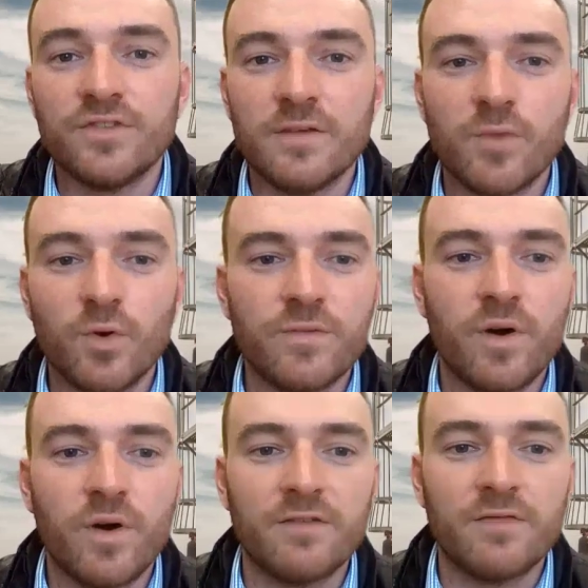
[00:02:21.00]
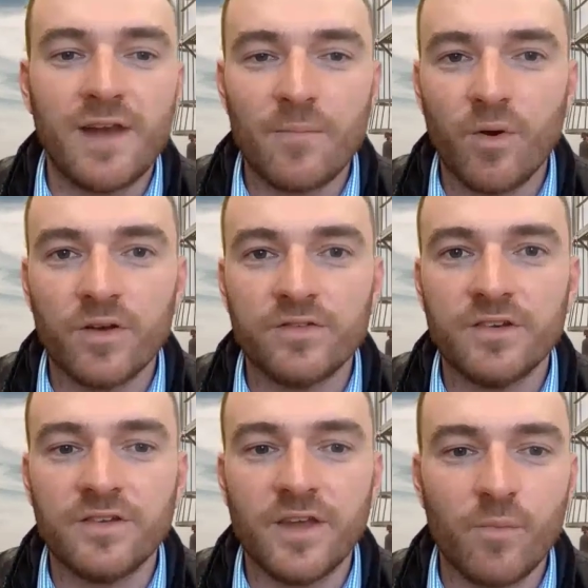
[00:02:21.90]
We've seen malting barley flat
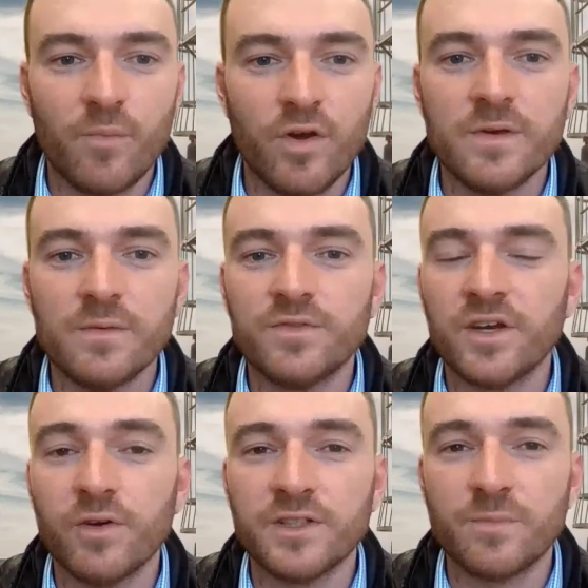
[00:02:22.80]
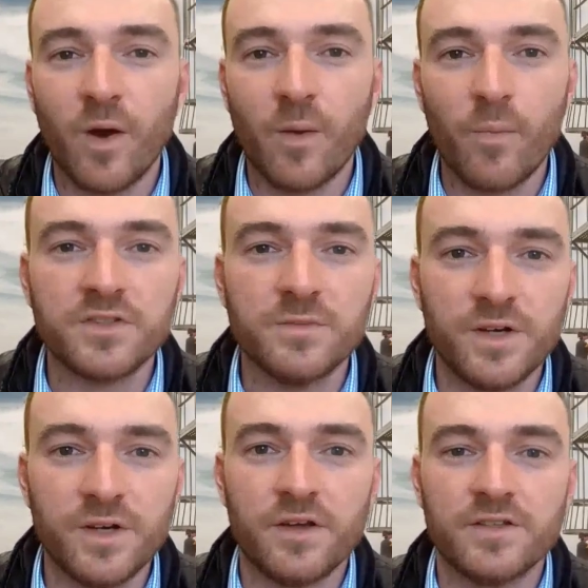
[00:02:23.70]
prices and premiums increase by
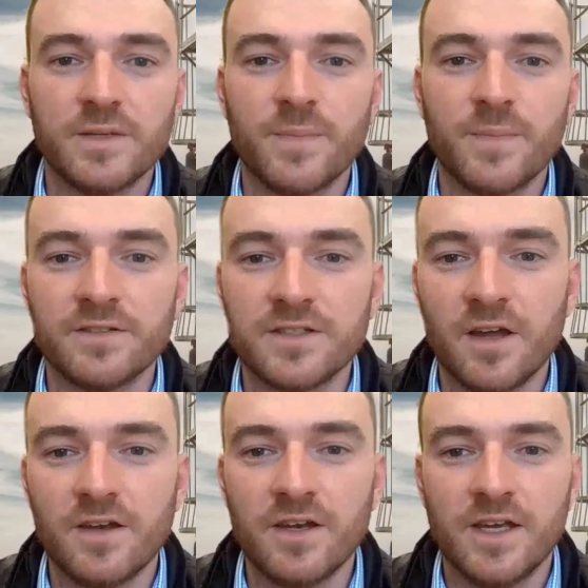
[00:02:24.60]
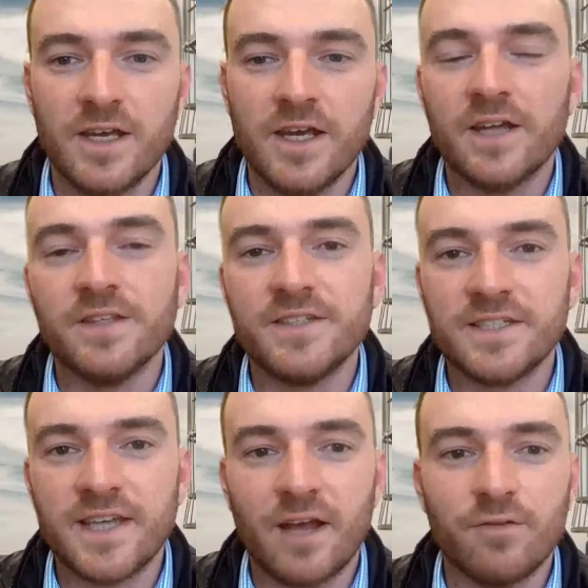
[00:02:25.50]
approximately £30 a tonne, and the
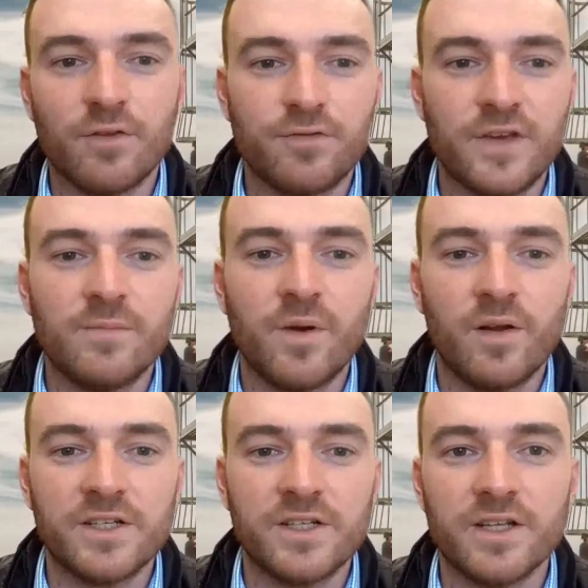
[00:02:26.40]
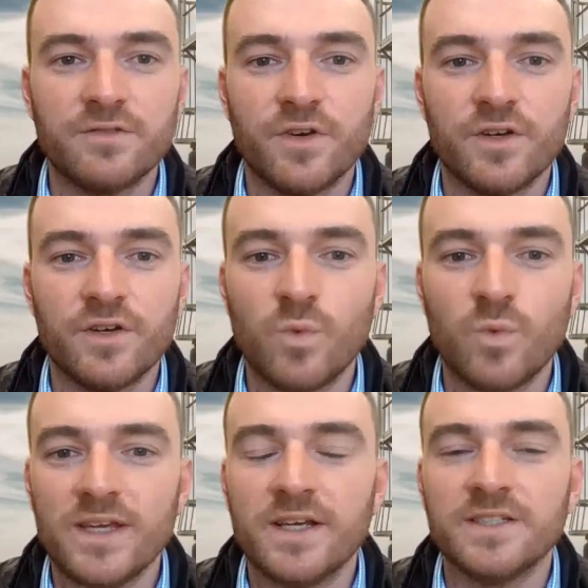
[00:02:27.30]
discount that feed barley trades versus
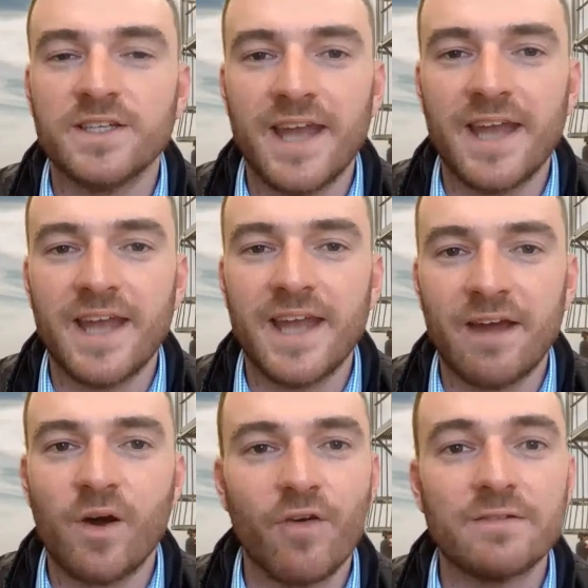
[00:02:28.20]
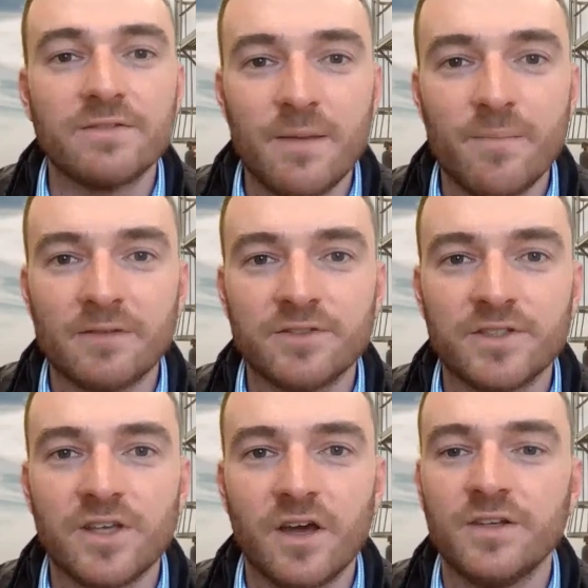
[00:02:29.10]
wheat has narrowed by around £10
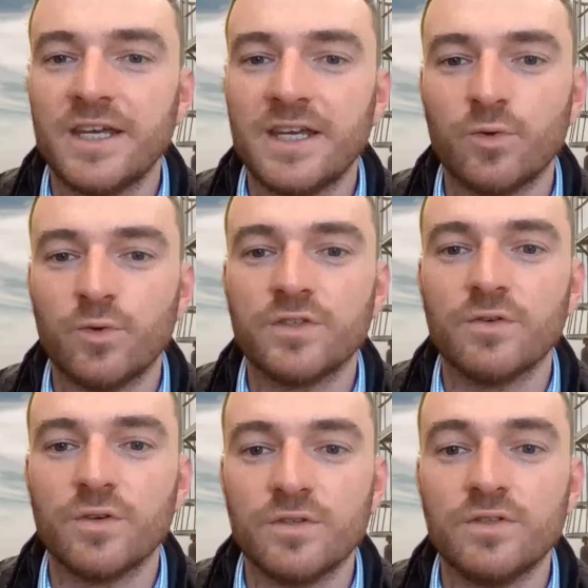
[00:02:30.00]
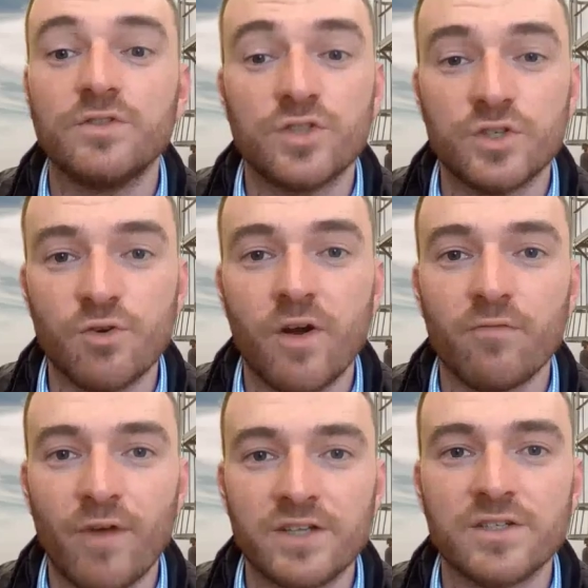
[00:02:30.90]
a tonne in order to
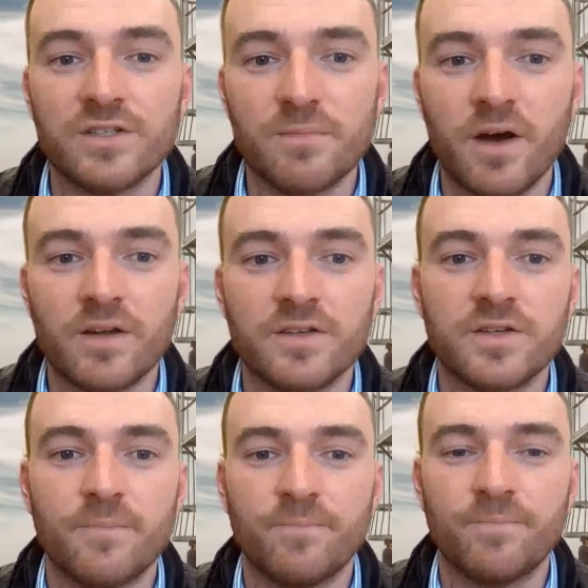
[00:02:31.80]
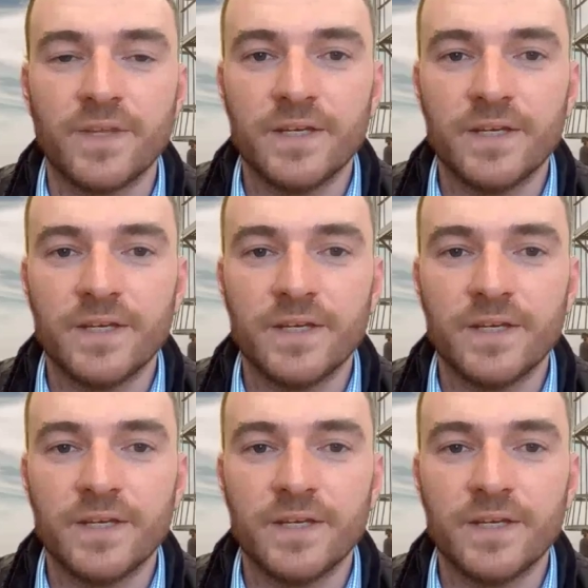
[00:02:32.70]
try and ration demand.